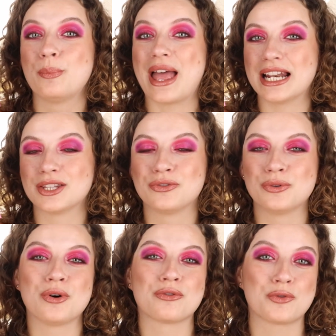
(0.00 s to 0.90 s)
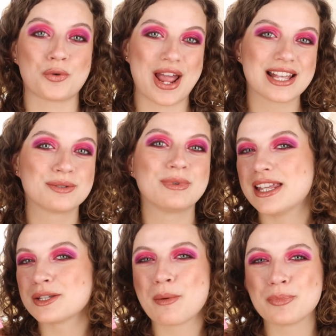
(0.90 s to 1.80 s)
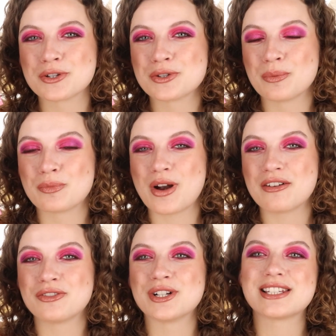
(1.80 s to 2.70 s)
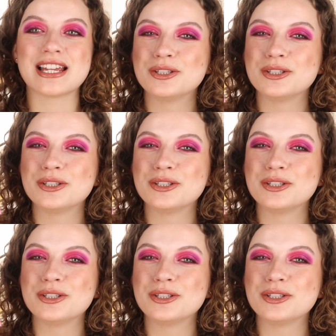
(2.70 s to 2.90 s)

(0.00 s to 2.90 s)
palette full of reds. But that's my personal preference.